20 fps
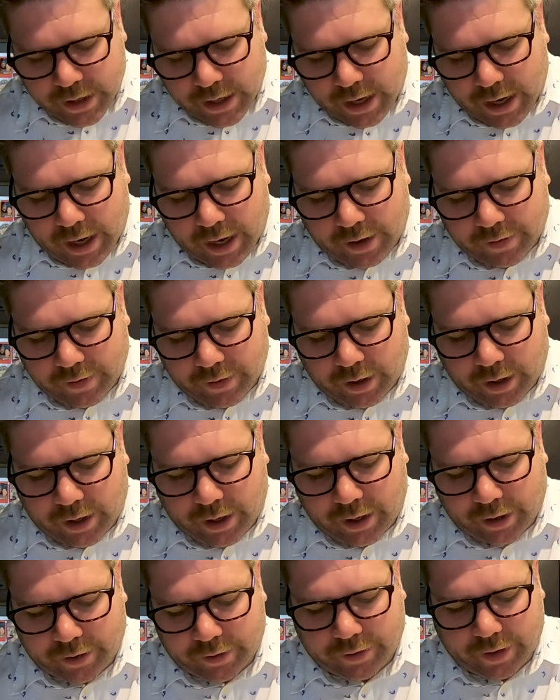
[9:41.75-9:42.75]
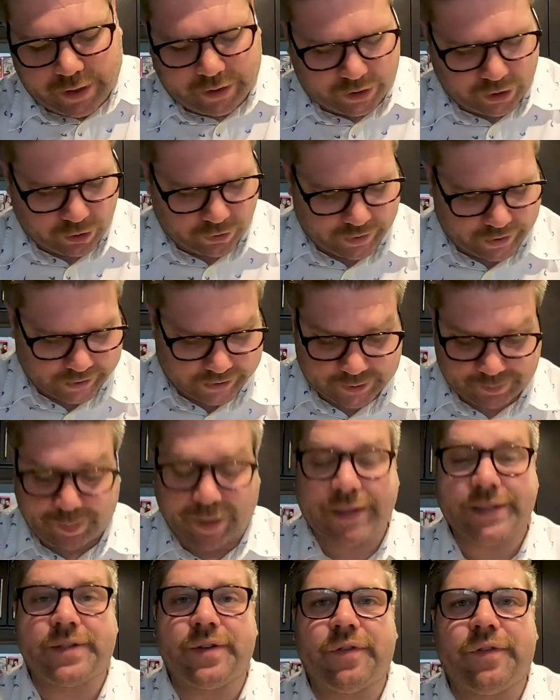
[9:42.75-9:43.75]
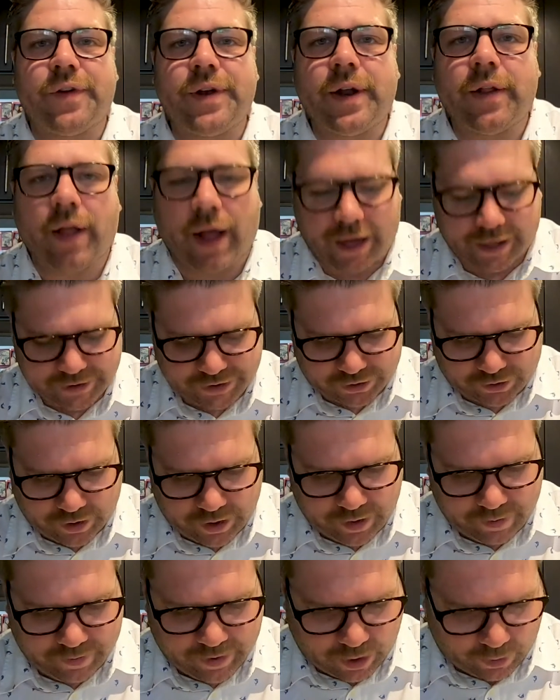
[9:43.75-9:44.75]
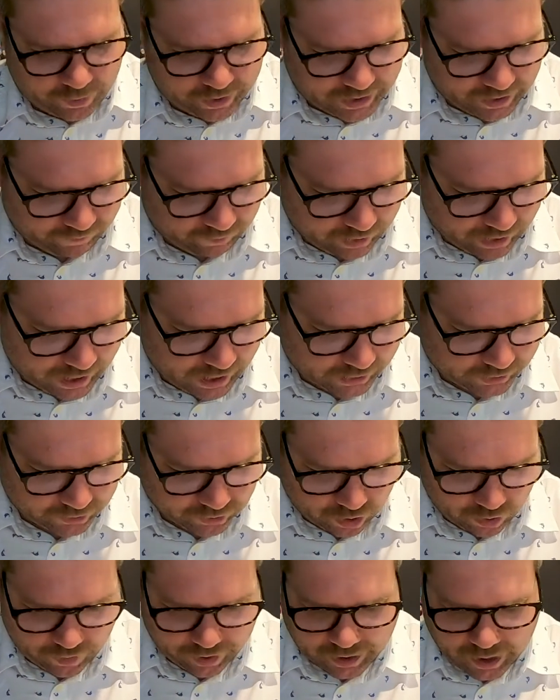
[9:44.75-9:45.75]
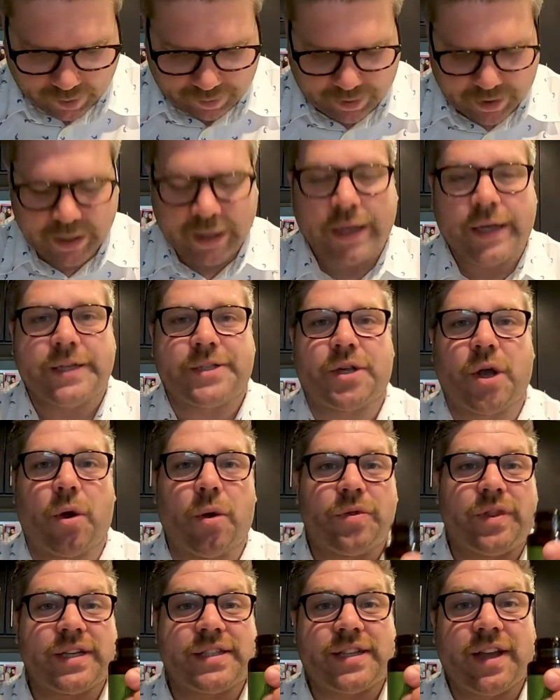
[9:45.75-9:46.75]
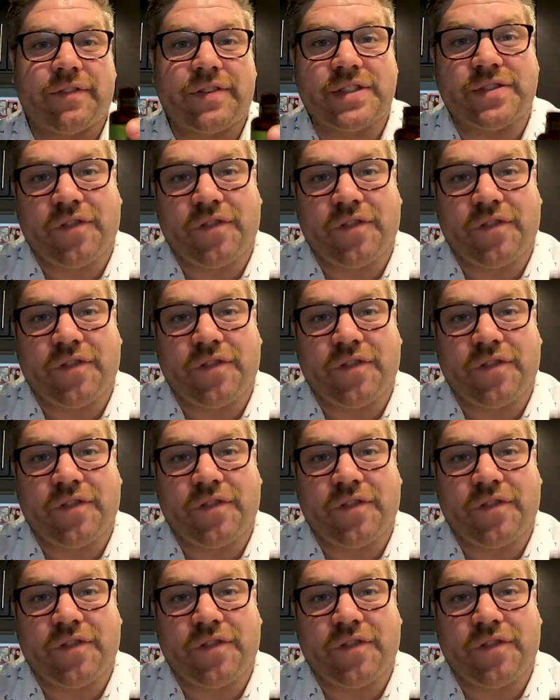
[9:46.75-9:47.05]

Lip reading: like, you know, the expensive vanilla ice cream that we never had growing up. So this stuff is